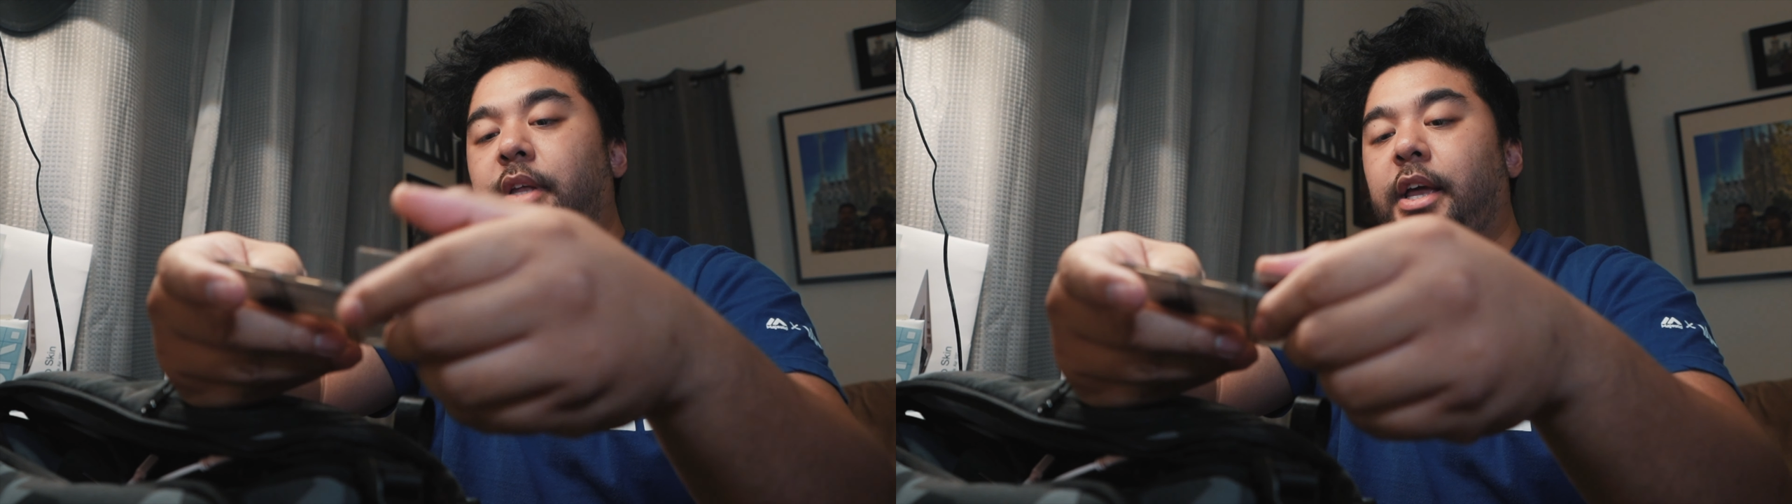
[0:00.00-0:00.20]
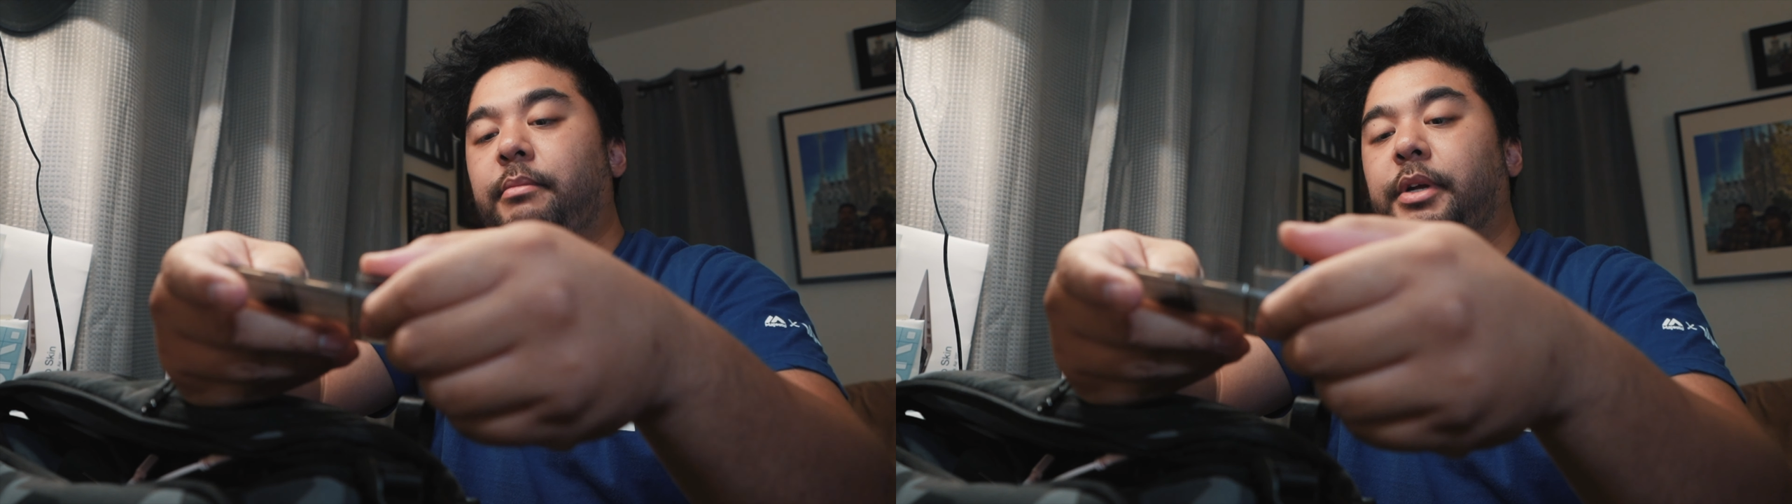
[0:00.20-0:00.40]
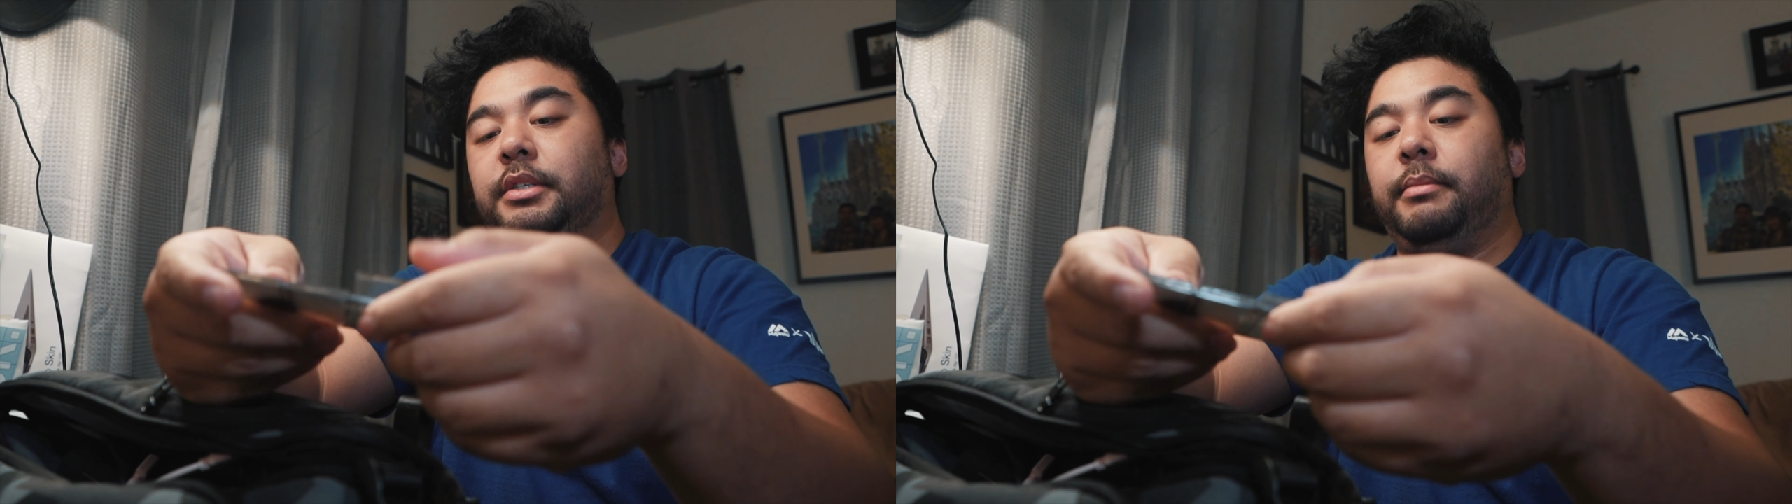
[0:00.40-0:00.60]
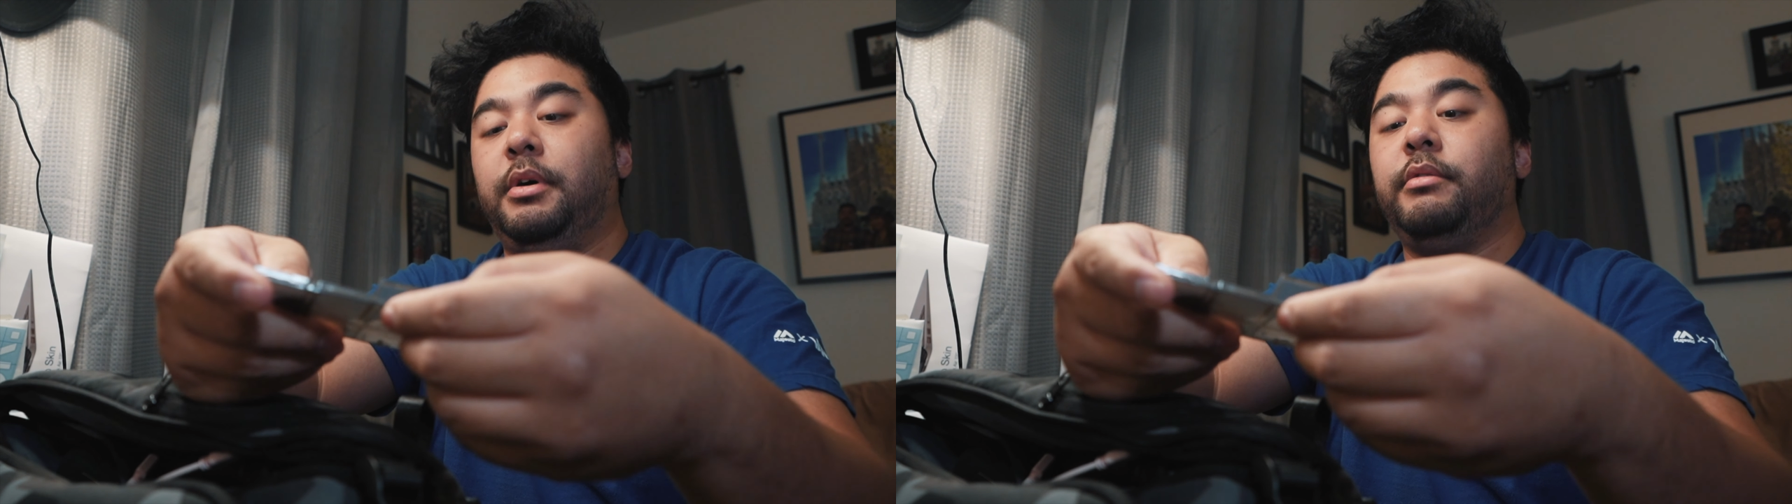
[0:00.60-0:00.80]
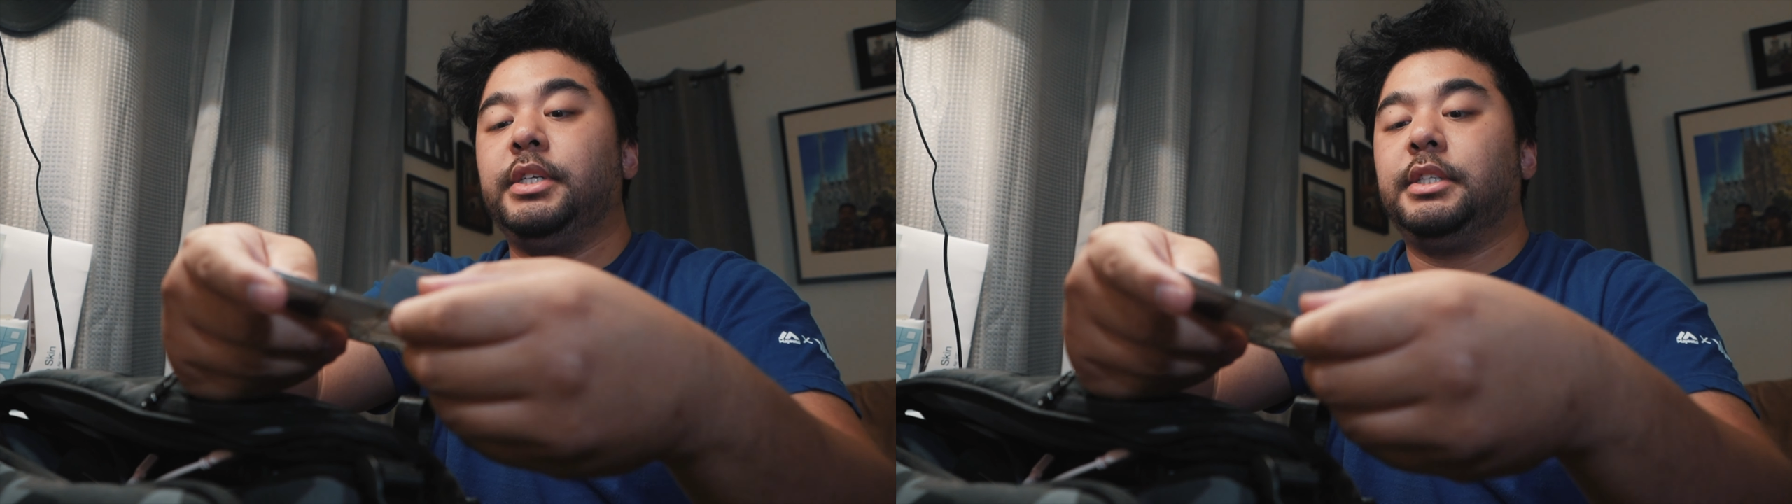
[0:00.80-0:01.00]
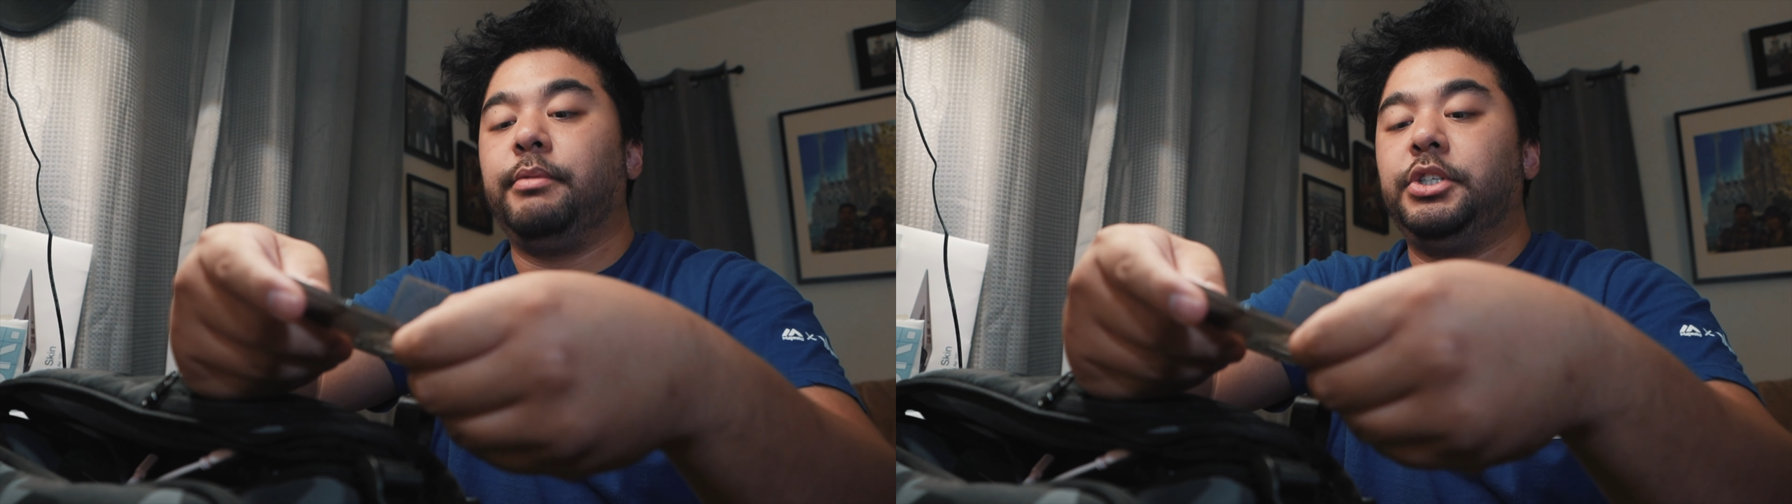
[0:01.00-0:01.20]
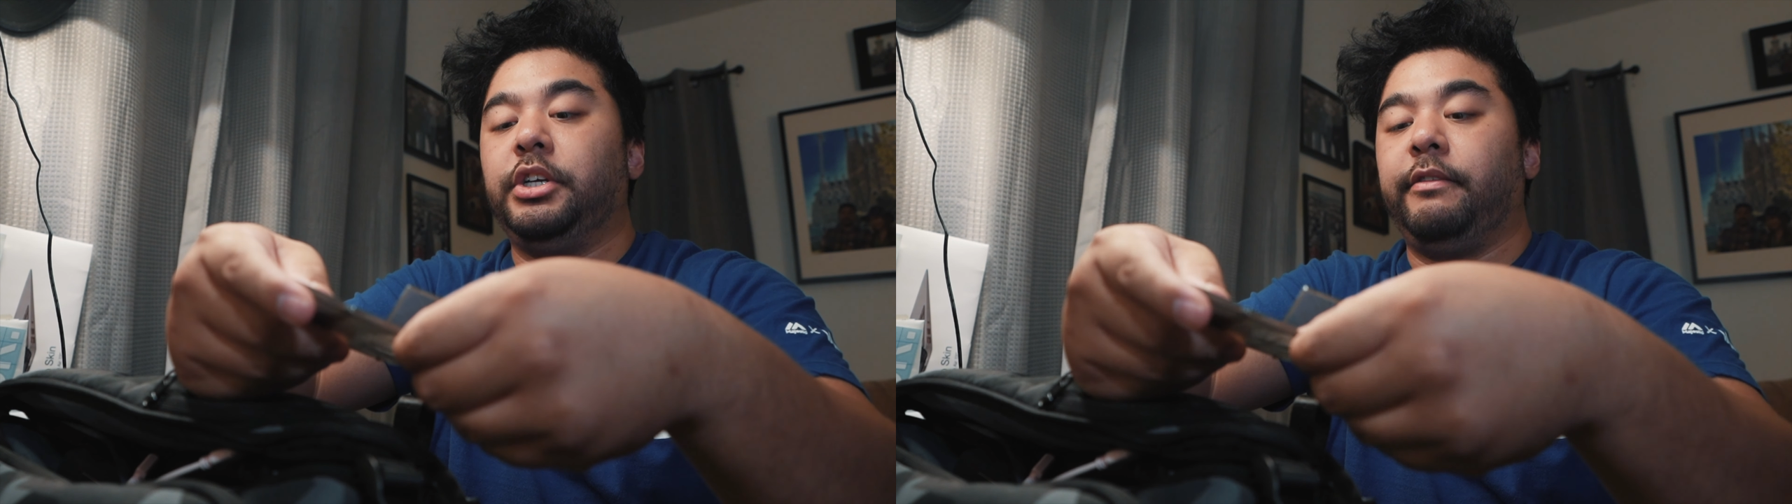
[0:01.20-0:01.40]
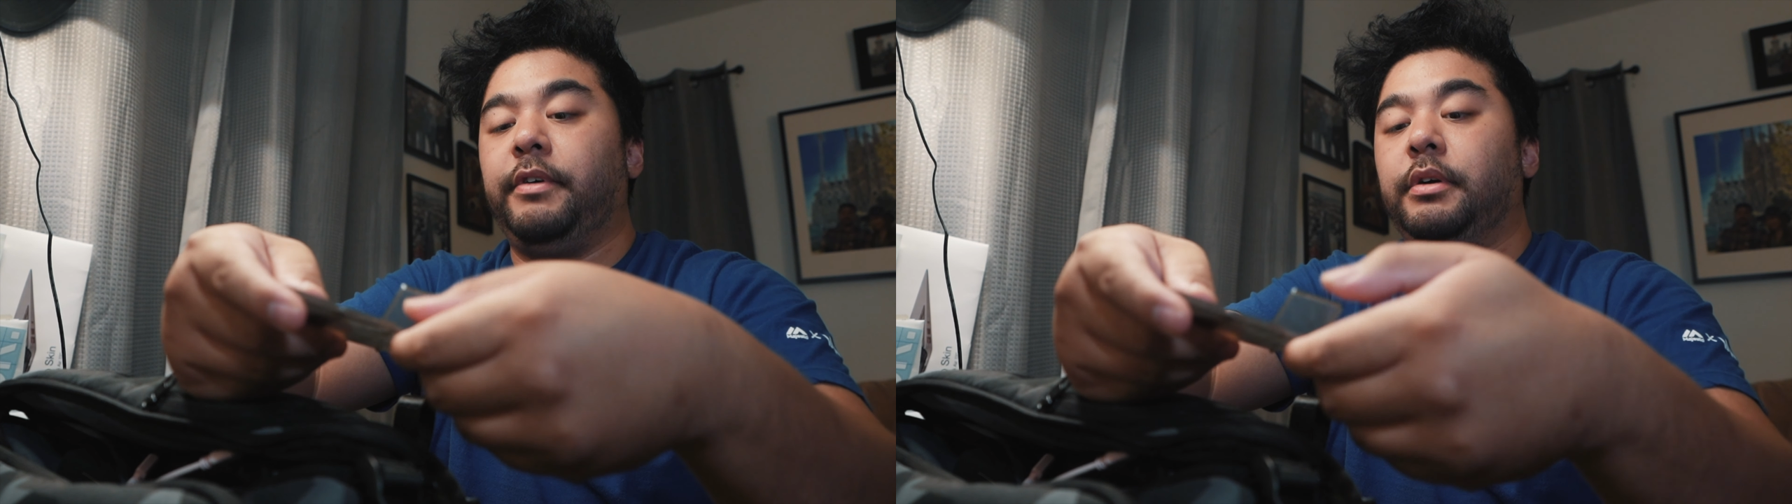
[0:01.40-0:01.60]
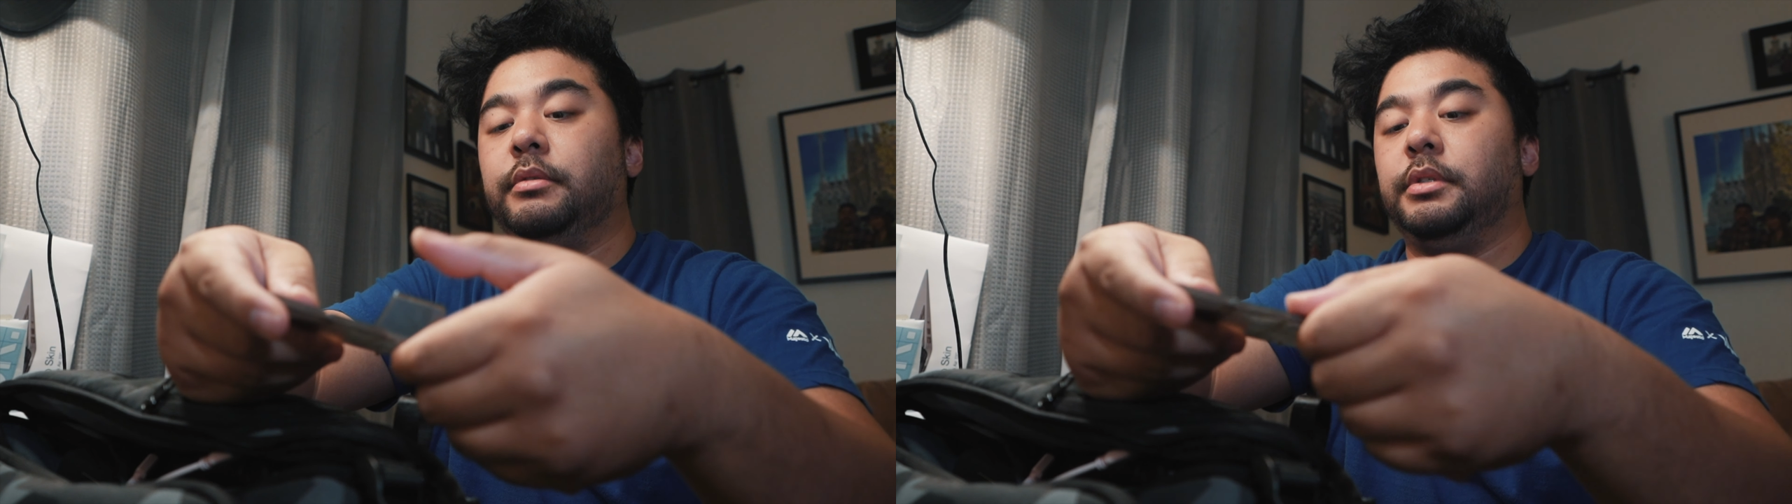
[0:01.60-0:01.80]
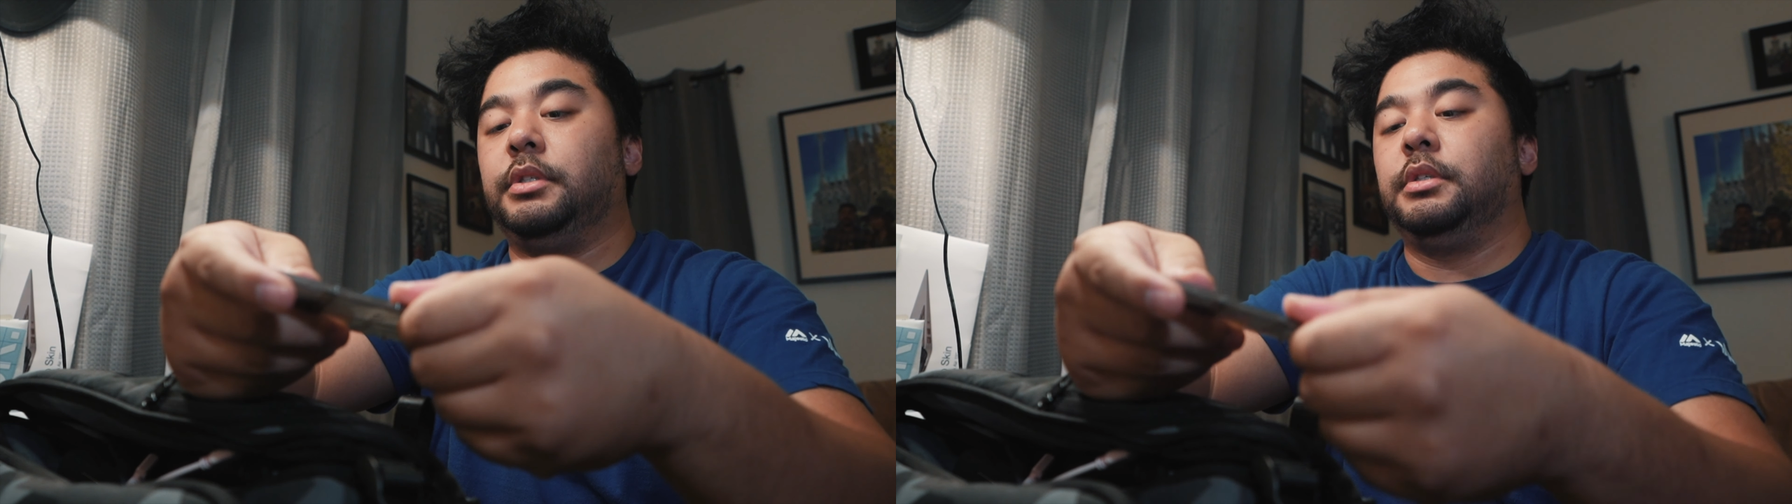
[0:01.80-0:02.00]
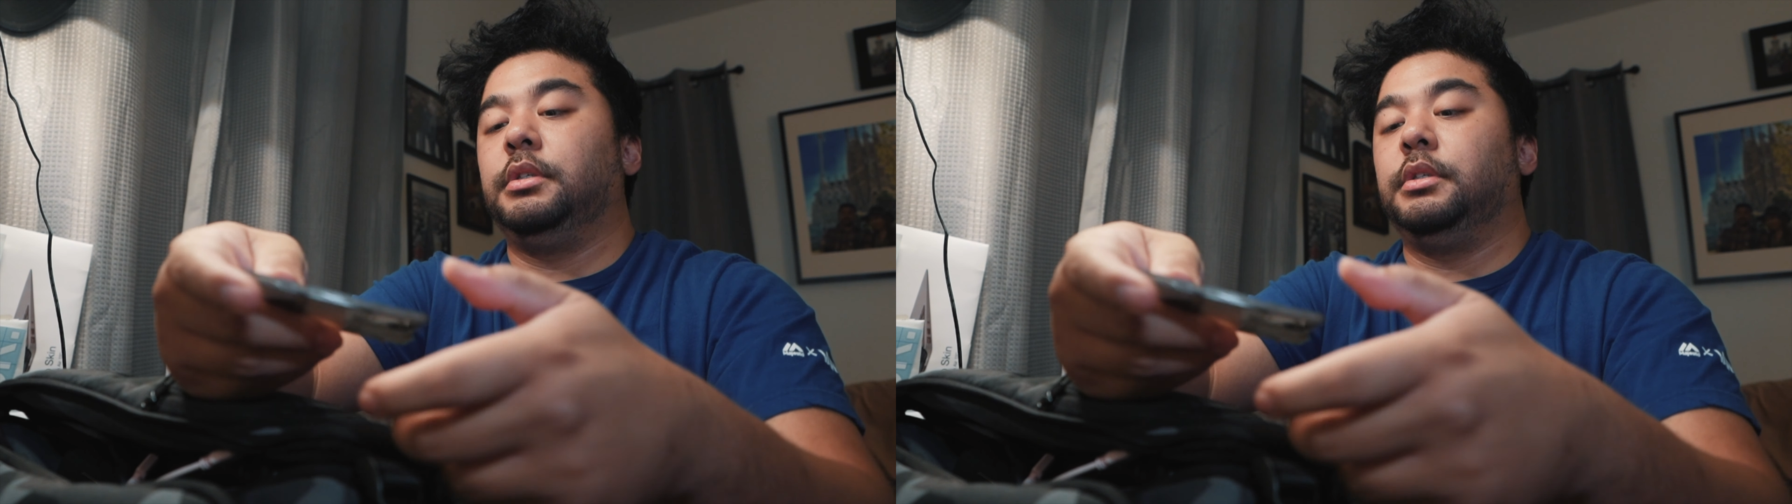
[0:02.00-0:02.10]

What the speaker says: hand because I'm always switching phones.